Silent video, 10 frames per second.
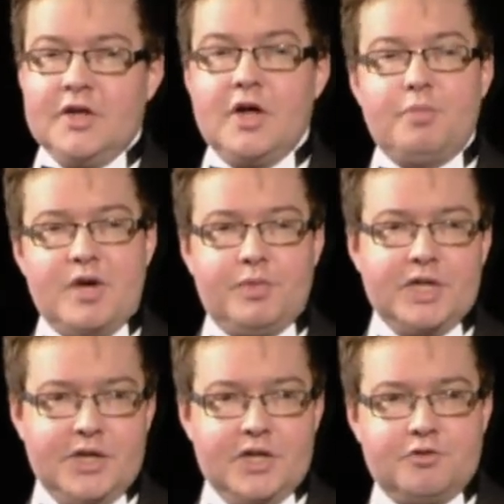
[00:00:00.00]
that people
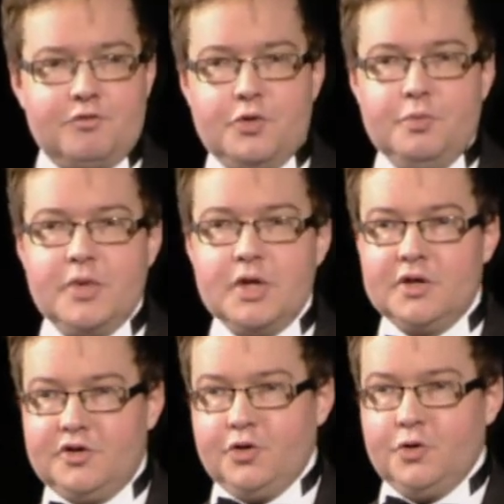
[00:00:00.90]
in this room
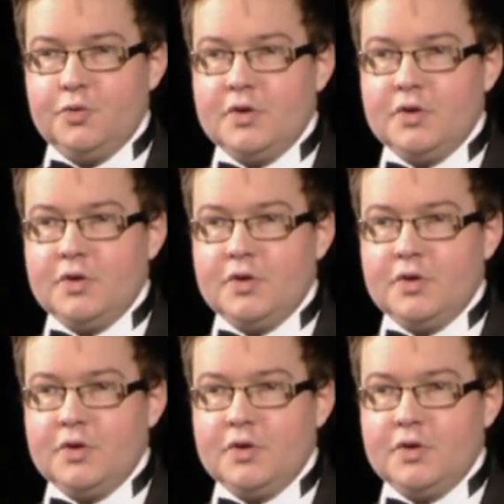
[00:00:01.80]
do,